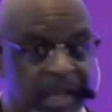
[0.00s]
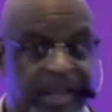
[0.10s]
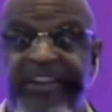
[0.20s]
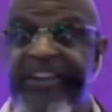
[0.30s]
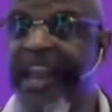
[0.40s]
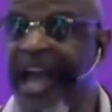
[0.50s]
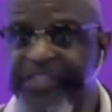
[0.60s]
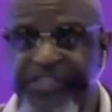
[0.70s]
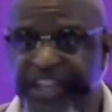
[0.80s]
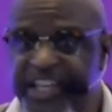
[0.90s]

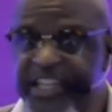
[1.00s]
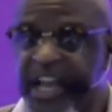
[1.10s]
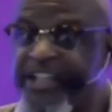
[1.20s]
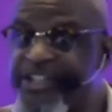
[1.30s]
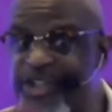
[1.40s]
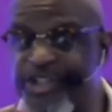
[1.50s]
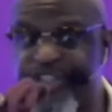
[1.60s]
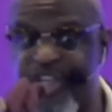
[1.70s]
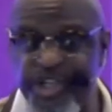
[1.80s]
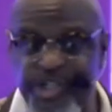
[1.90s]
Nothing you
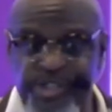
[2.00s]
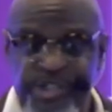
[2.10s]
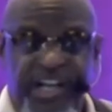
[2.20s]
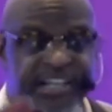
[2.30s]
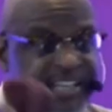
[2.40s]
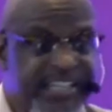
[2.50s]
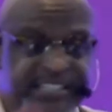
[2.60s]
do can